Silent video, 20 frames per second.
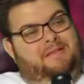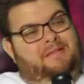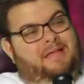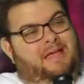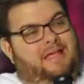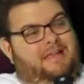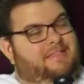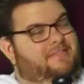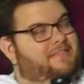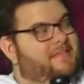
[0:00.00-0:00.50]

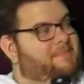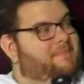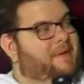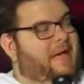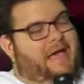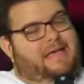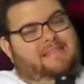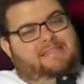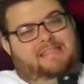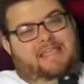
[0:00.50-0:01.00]
anything
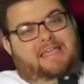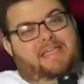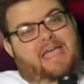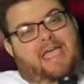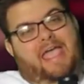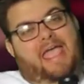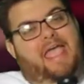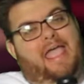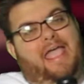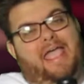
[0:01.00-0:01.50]
past like
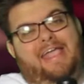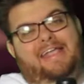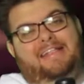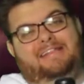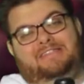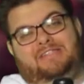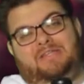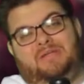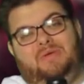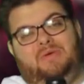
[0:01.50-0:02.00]

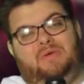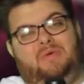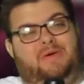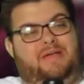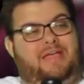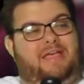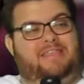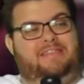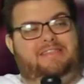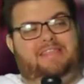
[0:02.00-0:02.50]

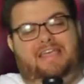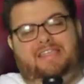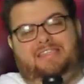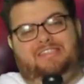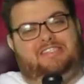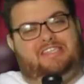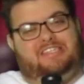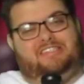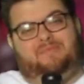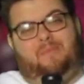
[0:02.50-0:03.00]
8-2, it's
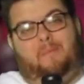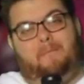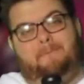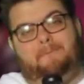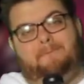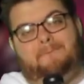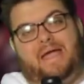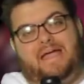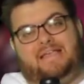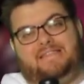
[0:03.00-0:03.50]
just
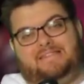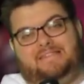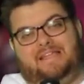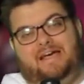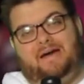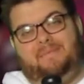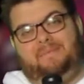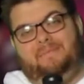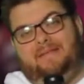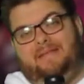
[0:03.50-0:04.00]
messed up.